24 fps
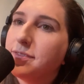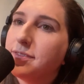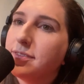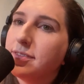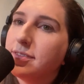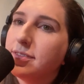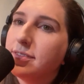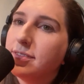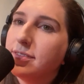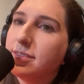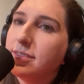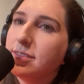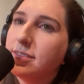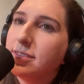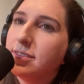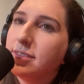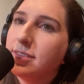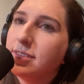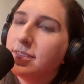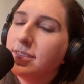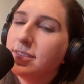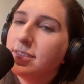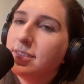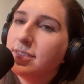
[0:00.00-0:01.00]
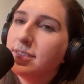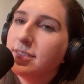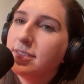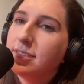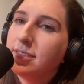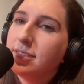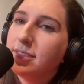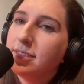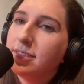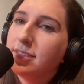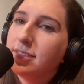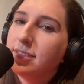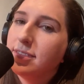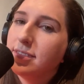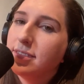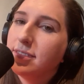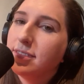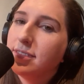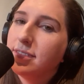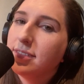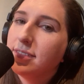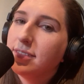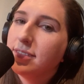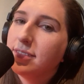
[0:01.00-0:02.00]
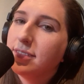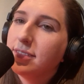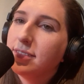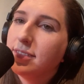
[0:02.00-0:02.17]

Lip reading: This person isn't speaking.